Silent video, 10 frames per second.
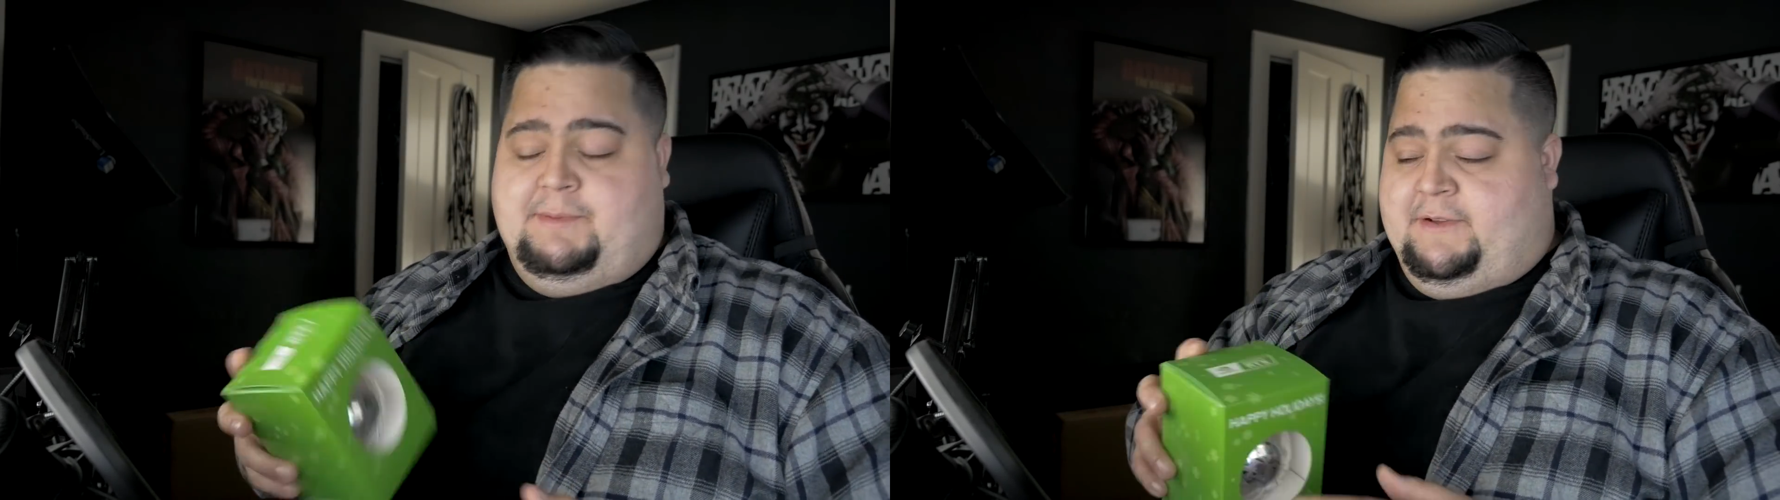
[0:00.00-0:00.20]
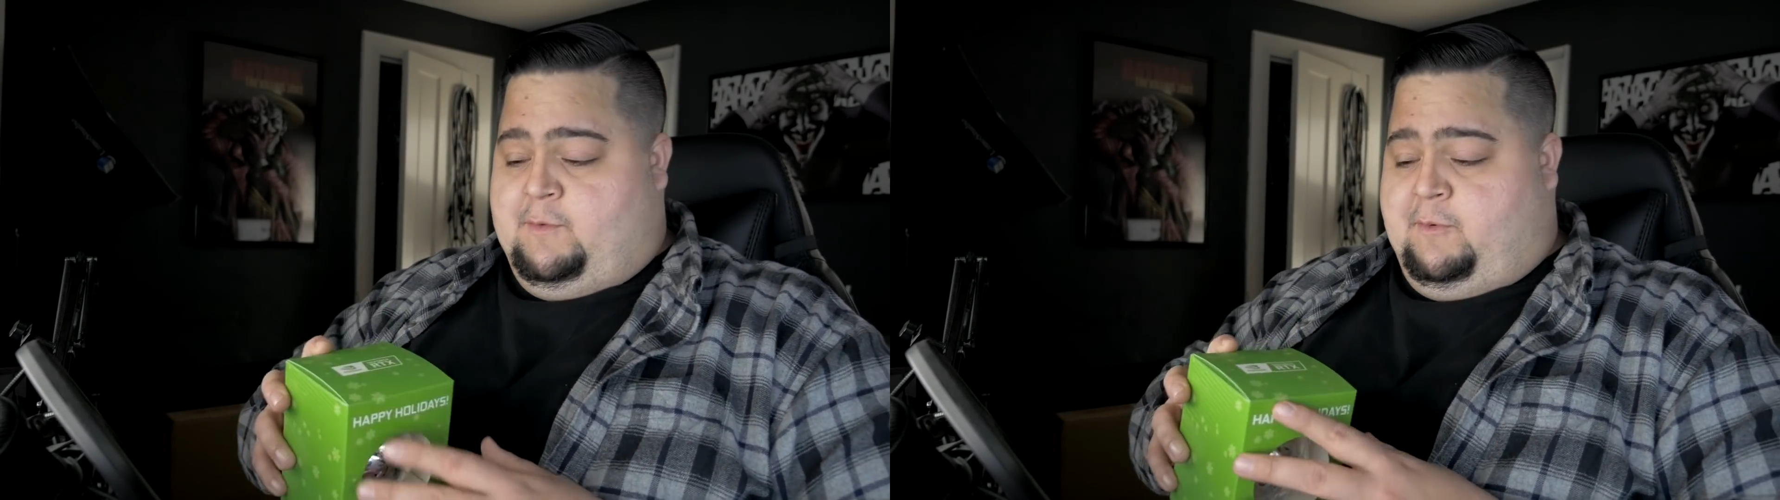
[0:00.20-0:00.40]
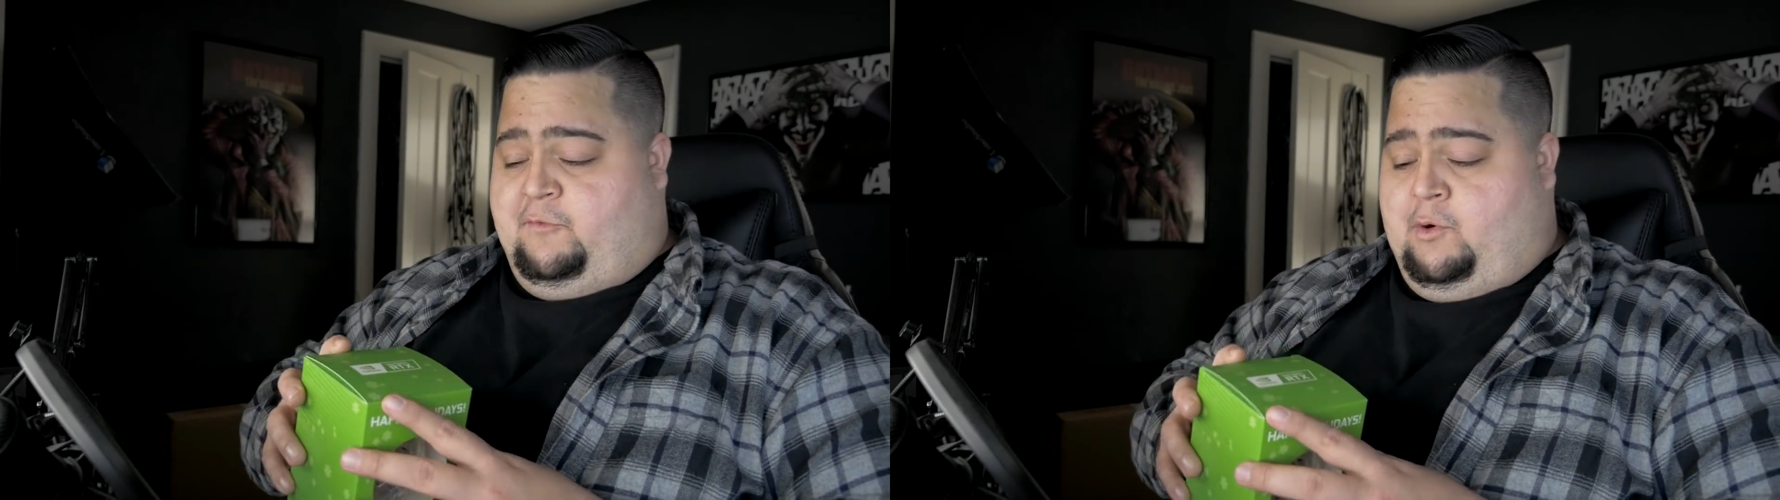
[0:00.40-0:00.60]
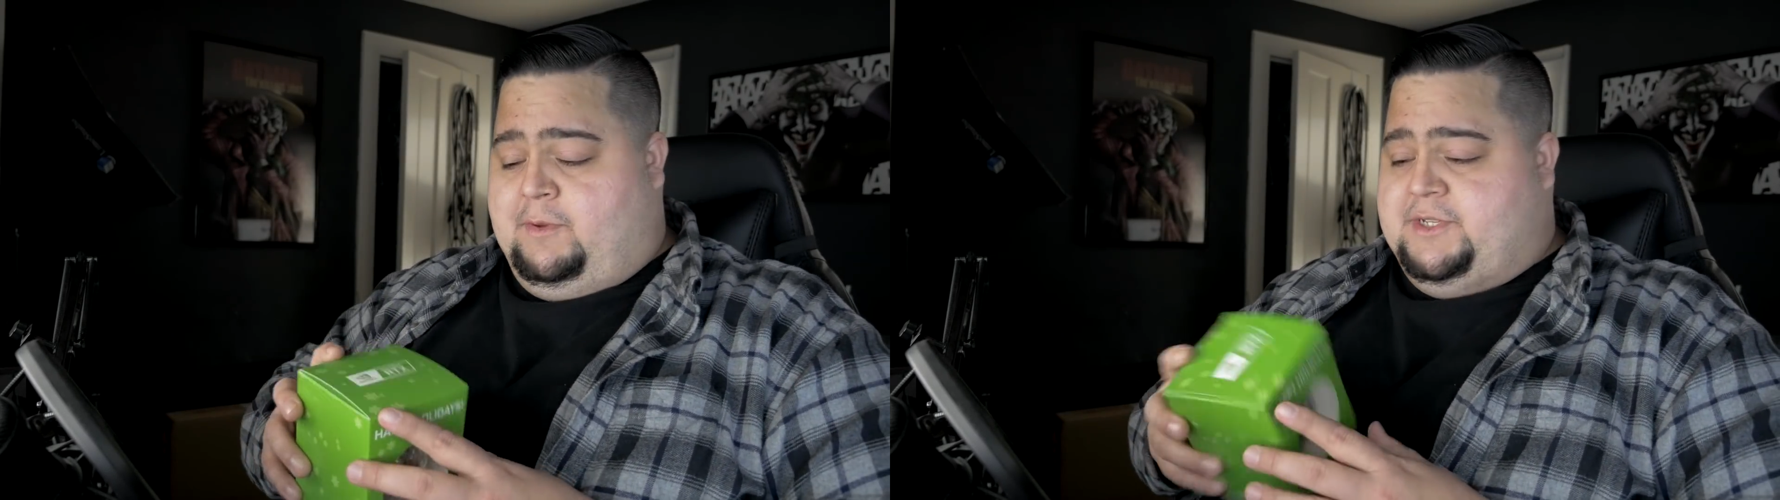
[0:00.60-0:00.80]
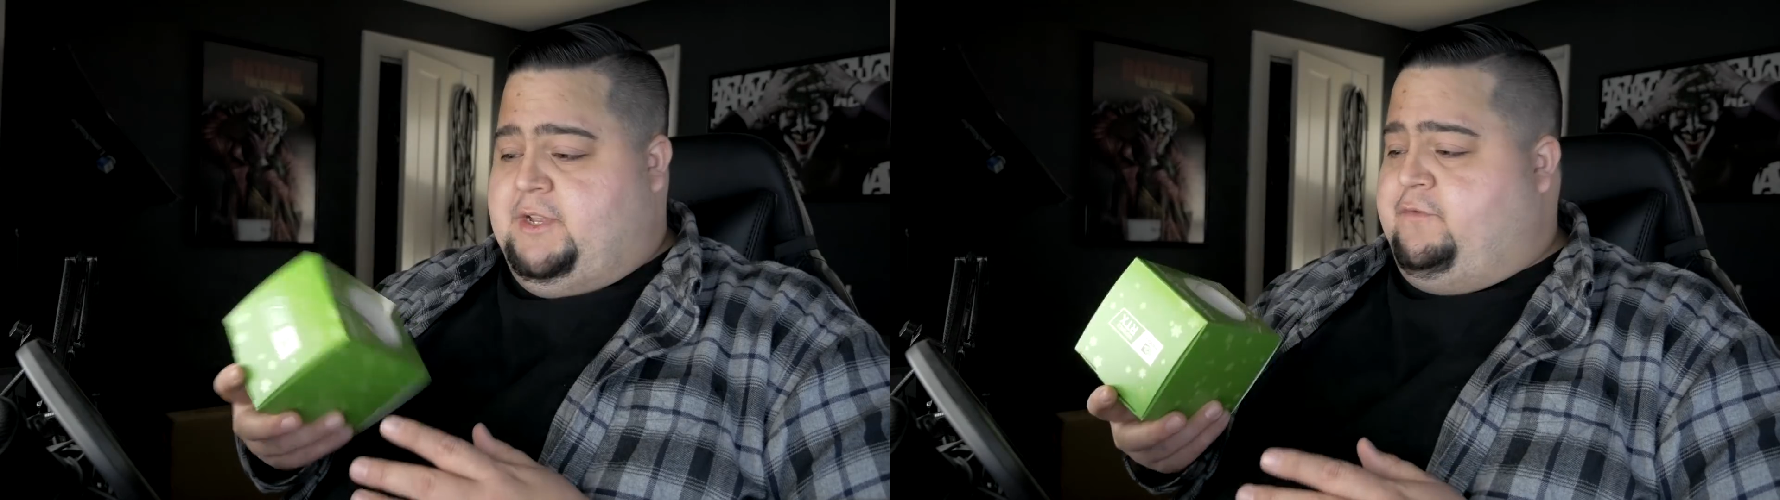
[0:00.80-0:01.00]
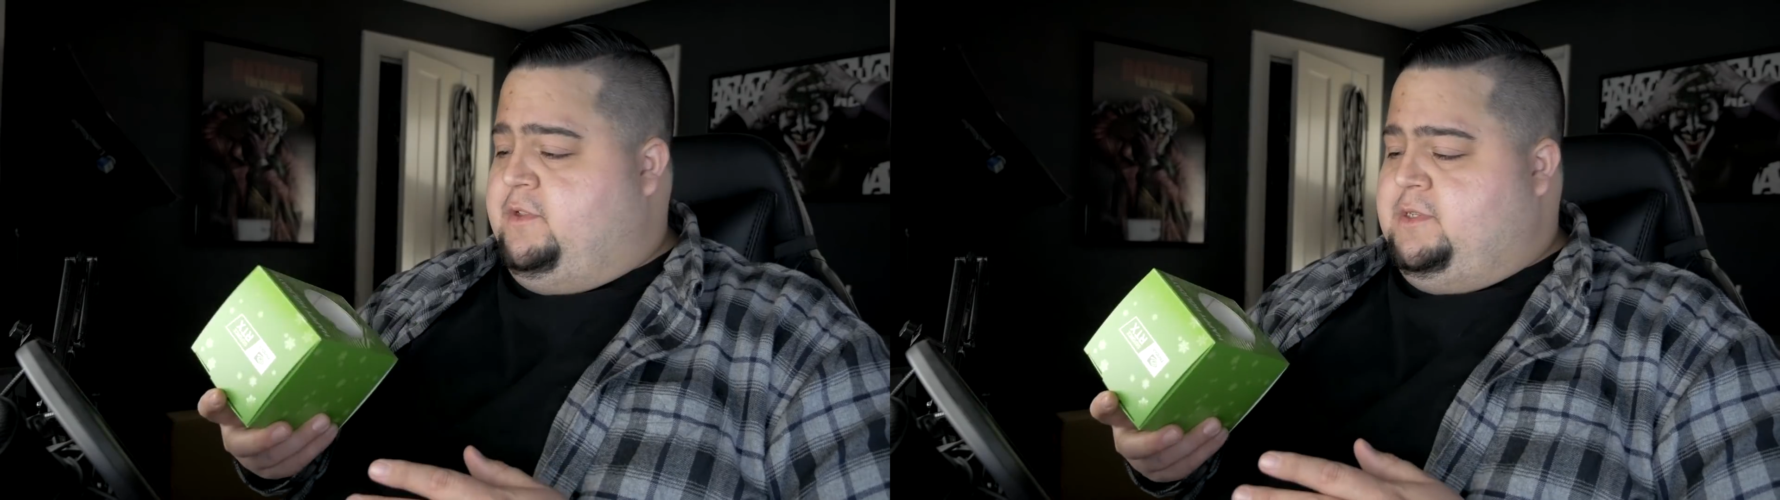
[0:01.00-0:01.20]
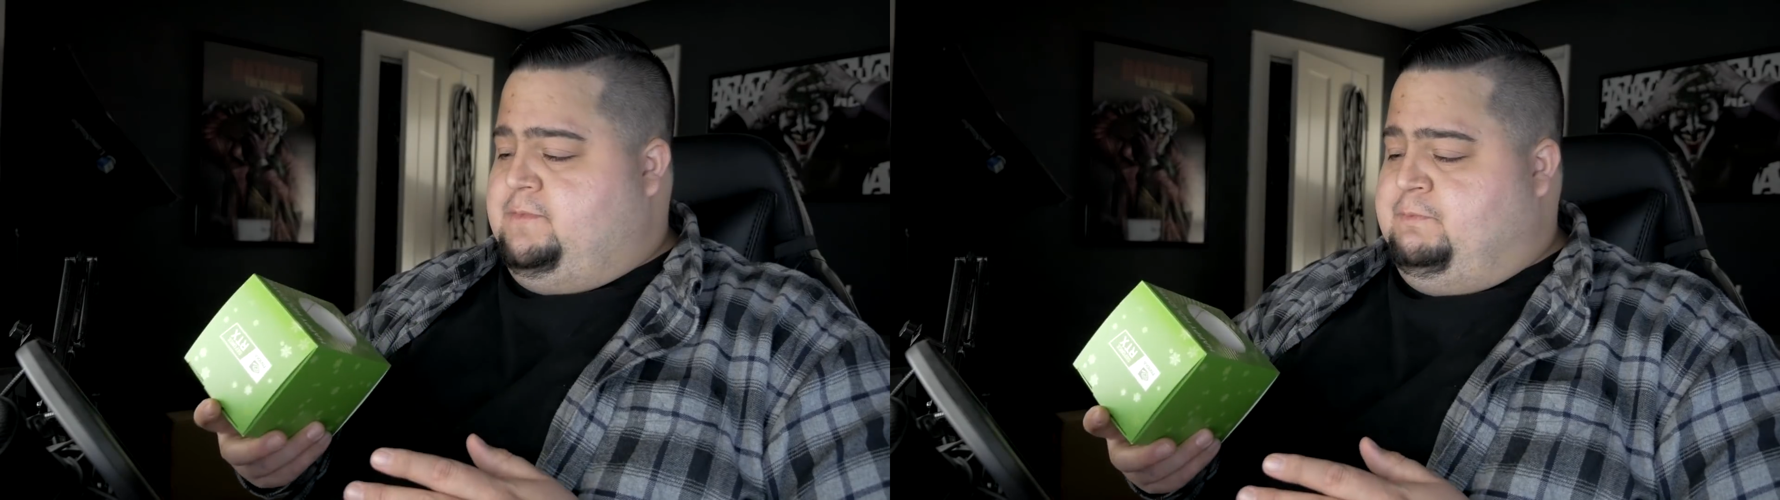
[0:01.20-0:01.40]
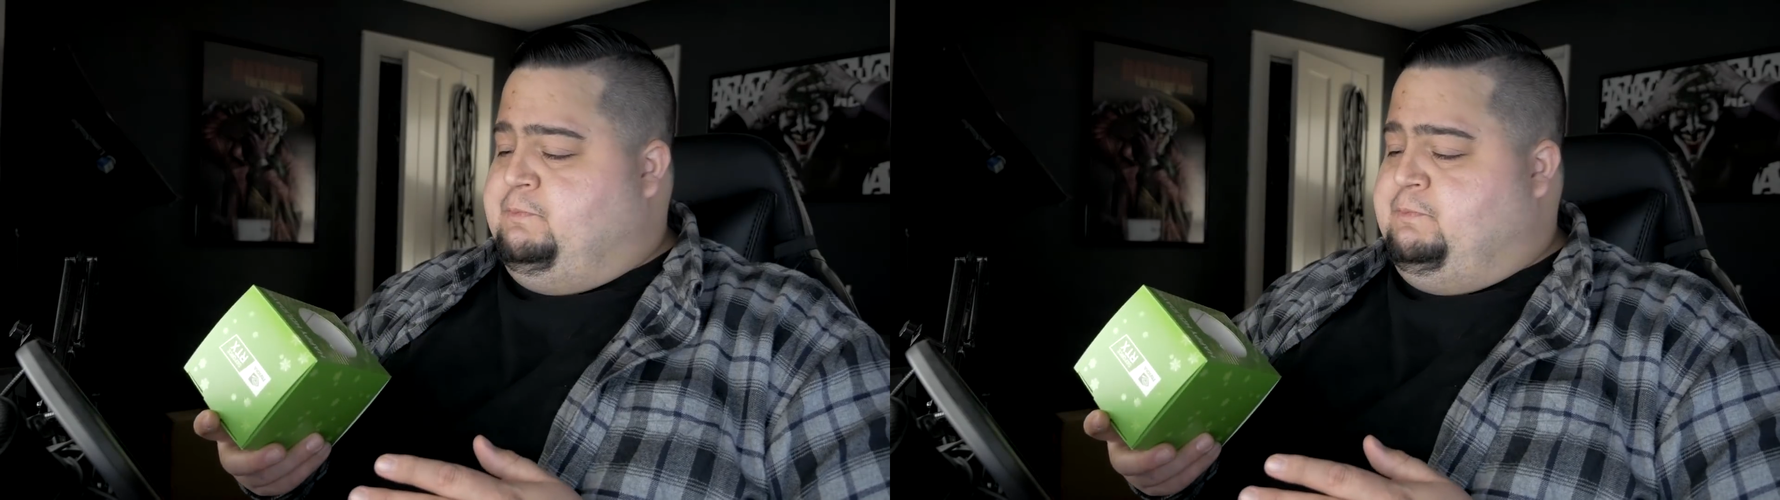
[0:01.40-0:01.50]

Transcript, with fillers: big of a performance difference.